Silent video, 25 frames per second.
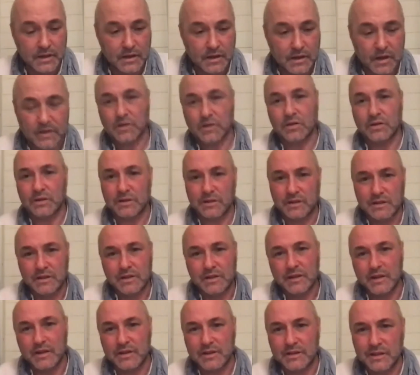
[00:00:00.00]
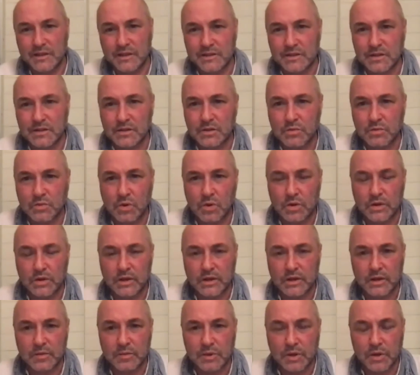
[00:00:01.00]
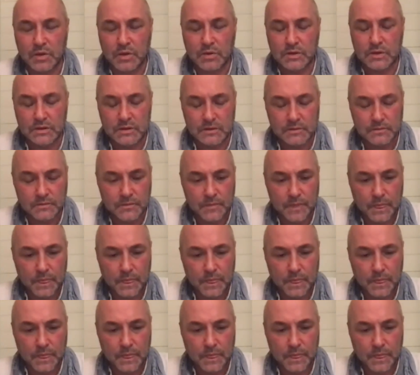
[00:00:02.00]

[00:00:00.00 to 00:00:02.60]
I thought, these are two ordinary blokes,